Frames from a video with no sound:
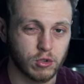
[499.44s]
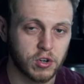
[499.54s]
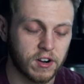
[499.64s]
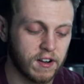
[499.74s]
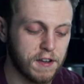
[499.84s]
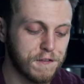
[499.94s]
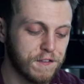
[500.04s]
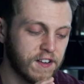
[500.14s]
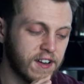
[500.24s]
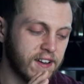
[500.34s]
drive,
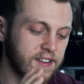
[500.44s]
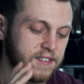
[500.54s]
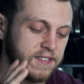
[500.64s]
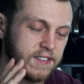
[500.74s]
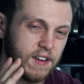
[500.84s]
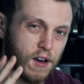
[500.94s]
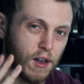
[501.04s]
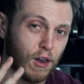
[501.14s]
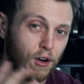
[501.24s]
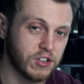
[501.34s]
and a
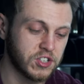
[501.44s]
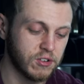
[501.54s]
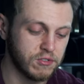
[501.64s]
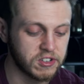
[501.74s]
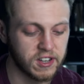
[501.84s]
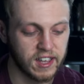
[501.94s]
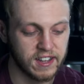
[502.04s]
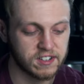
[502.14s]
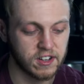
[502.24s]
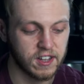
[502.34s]
lot of stones can
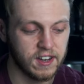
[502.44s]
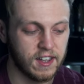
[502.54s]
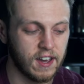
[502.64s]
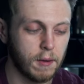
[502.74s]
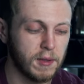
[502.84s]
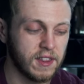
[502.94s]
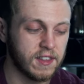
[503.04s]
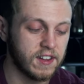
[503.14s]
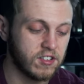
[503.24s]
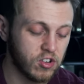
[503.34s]
get stuck in here. I mean,
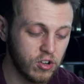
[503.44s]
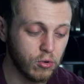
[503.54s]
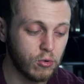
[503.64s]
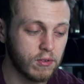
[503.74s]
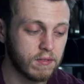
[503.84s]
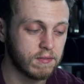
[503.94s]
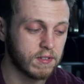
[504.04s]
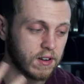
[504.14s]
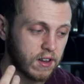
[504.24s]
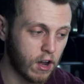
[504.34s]
they do
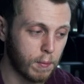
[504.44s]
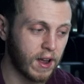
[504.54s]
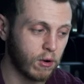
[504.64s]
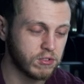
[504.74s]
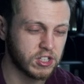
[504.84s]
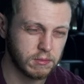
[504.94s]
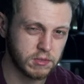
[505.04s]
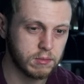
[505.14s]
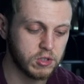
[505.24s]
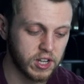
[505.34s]
come out.
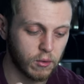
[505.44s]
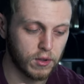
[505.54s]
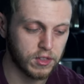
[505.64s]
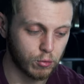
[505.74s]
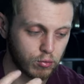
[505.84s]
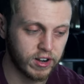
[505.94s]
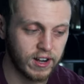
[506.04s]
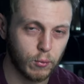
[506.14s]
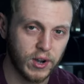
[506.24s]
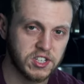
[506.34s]
Sometimes you get one that
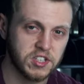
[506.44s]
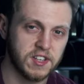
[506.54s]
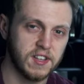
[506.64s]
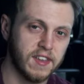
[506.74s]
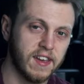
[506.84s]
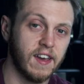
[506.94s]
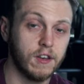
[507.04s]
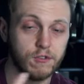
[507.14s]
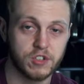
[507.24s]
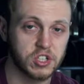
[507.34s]
really wedges it in there
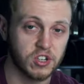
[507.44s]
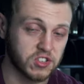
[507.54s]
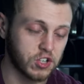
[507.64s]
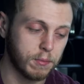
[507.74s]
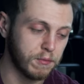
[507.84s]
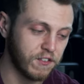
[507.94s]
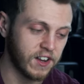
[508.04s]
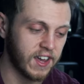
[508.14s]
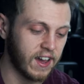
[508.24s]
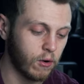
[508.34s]
and you've just got to stop and
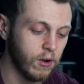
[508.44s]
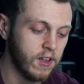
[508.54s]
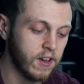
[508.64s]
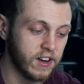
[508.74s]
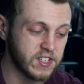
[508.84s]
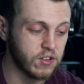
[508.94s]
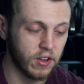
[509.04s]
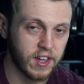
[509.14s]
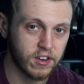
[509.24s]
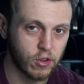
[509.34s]
flick it out. And it's
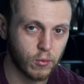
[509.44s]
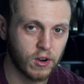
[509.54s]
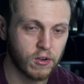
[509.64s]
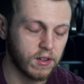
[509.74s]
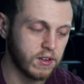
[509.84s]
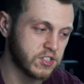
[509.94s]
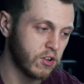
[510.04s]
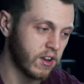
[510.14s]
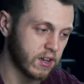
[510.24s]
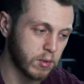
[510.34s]
not the end of the world. It's
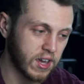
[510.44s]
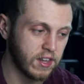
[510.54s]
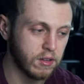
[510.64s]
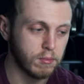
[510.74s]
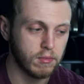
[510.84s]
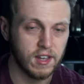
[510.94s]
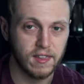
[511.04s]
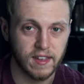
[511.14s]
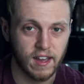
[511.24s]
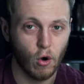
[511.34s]
not like I'm getting them
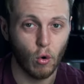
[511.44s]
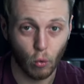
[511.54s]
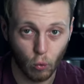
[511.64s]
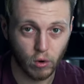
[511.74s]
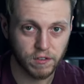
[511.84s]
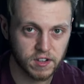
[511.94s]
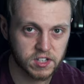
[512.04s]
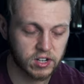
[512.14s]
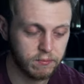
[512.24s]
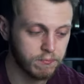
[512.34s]
in there all of the
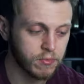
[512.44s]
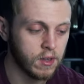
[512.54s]
time.